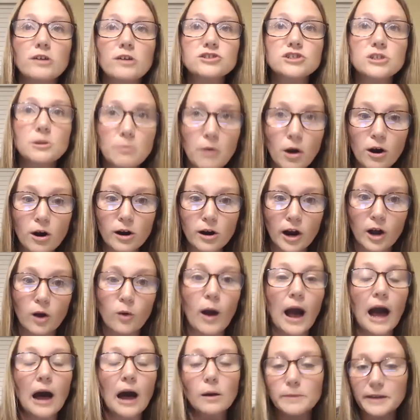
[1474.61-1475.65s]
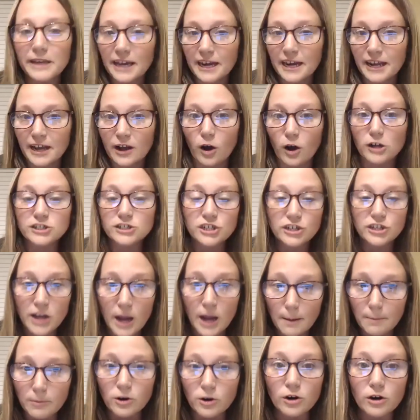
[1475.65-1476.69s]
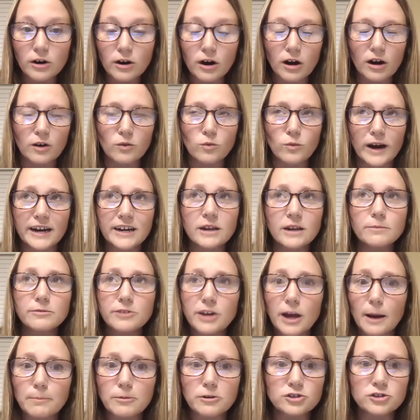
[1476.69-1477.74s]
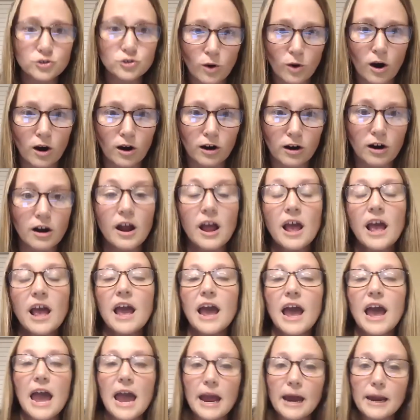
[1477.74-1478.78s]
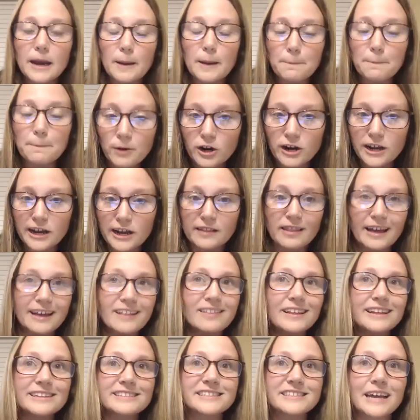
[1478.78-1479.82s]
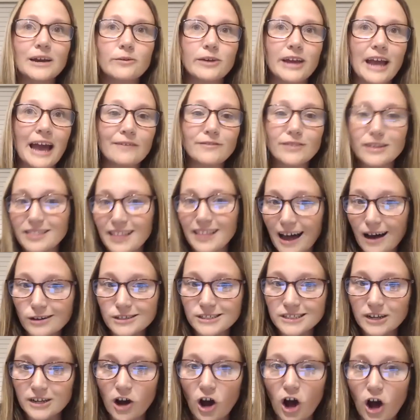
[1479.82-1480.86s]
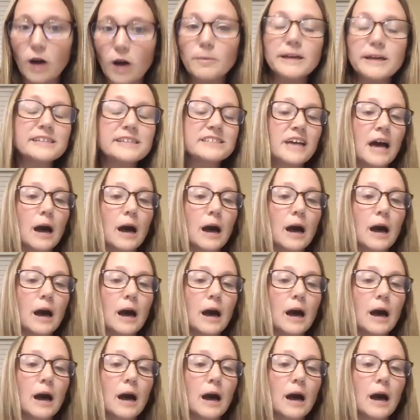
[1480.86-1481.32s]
tomorrow, I'll be getting onto a random number drawer and put in, let's say we have 1,000 comments.